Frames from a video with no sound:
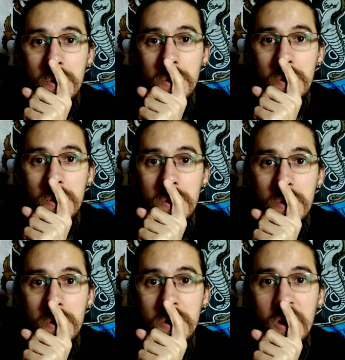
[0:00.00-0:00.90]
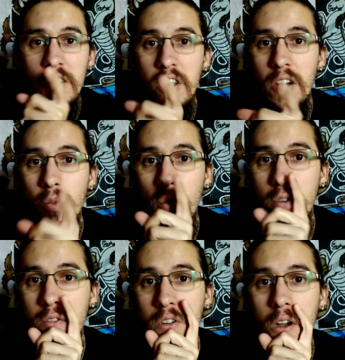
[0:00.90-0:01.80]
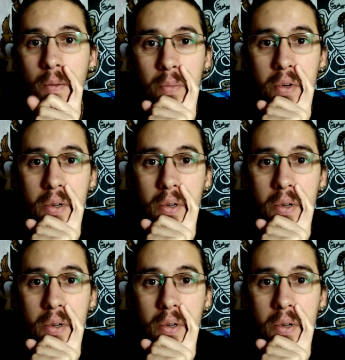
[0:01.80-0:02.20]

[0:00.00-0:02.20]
uh, Qatari World Cup,